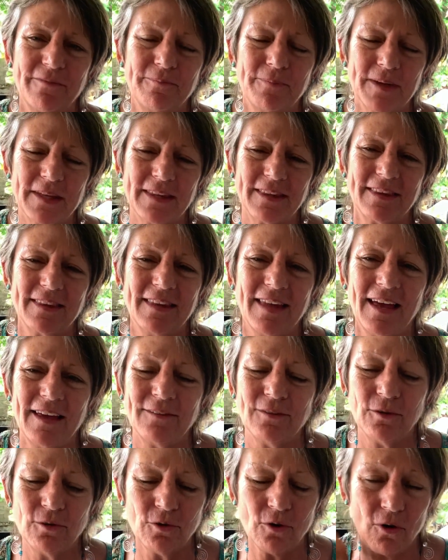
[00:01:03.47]
but
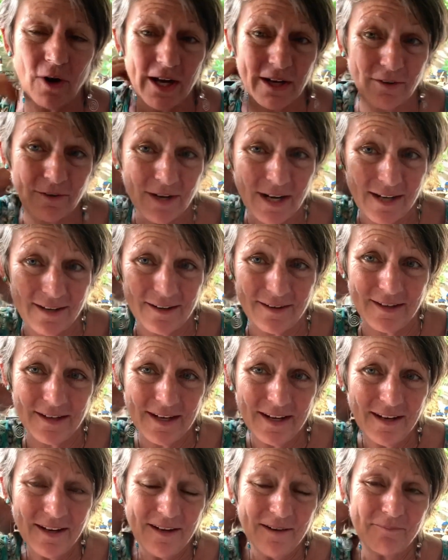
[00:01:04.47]
as you know, I created
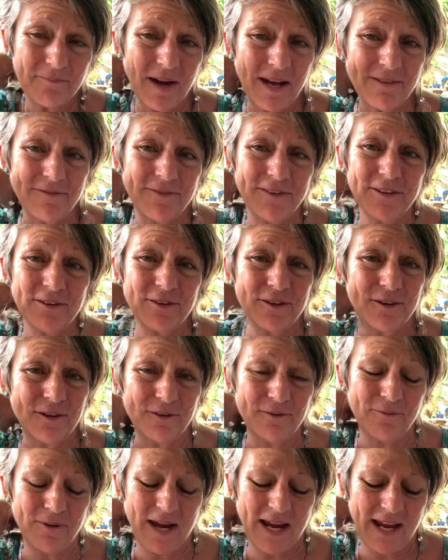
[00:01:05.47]
my Feel Good
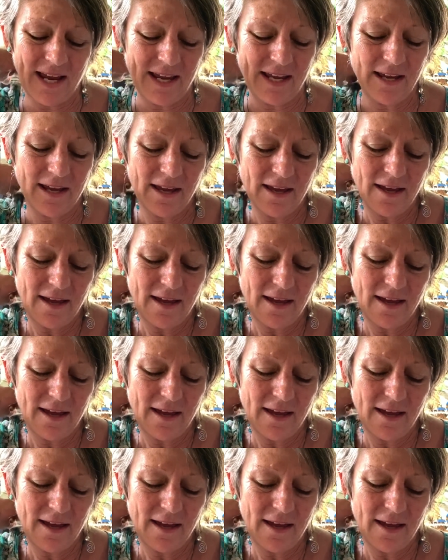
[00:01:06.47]
Way